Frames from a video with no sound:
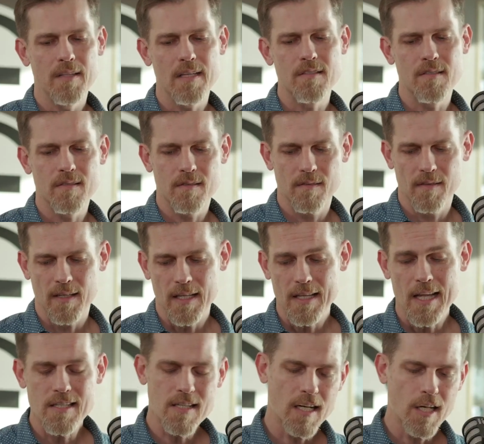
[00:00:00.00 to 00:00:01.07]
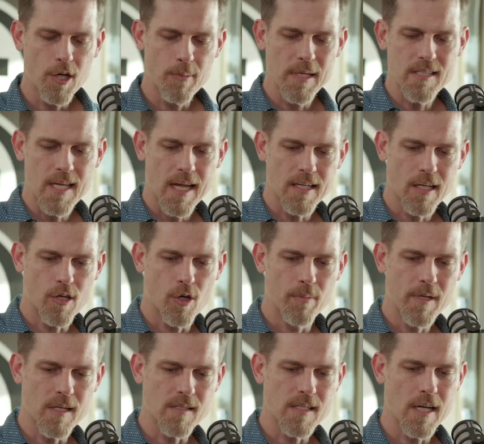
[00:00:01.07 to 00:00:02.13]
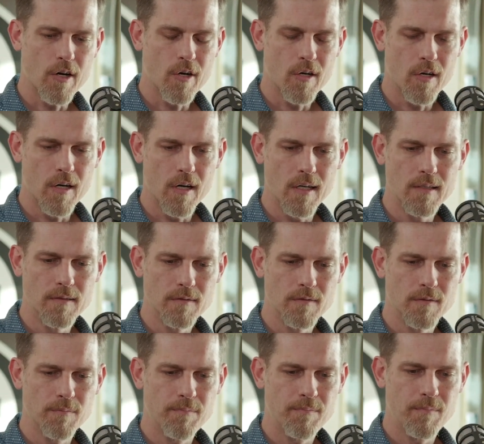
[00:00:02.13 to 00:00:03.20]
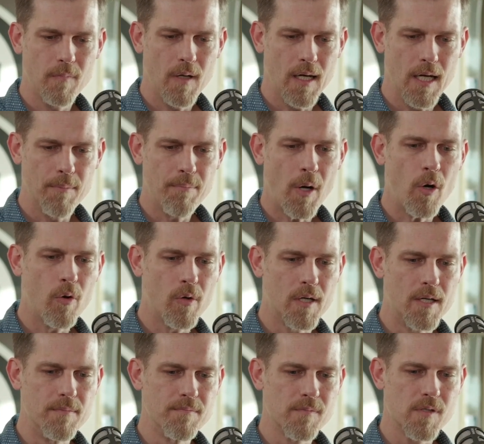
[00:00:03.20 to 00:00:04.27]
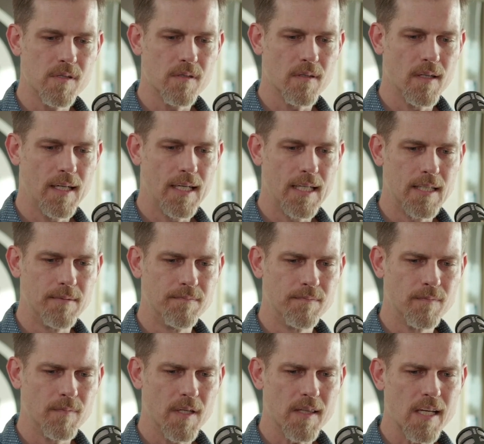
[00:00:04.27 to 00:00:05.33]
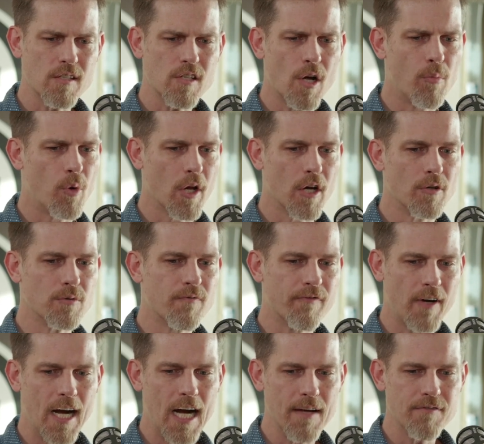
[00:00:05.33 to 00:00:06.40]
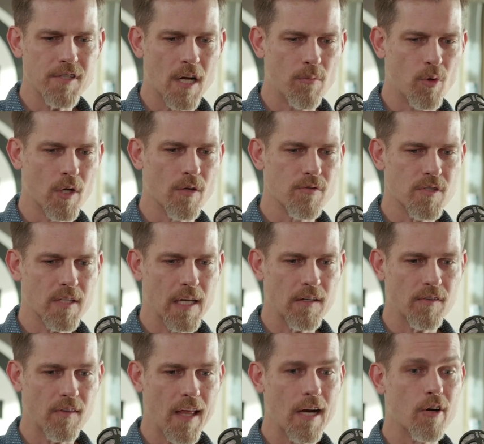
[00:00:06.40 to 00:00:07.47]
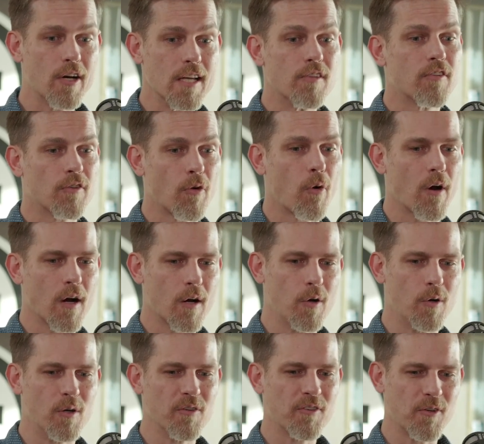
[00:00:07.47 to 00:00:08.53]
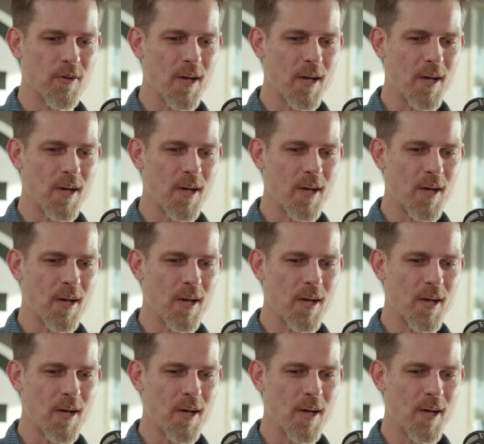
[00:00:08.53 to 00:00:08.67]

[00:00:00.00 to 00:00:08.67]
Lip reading: that's a little bit technical, because there are poems, I think Psalm 105, Psalm 106, that are historical. So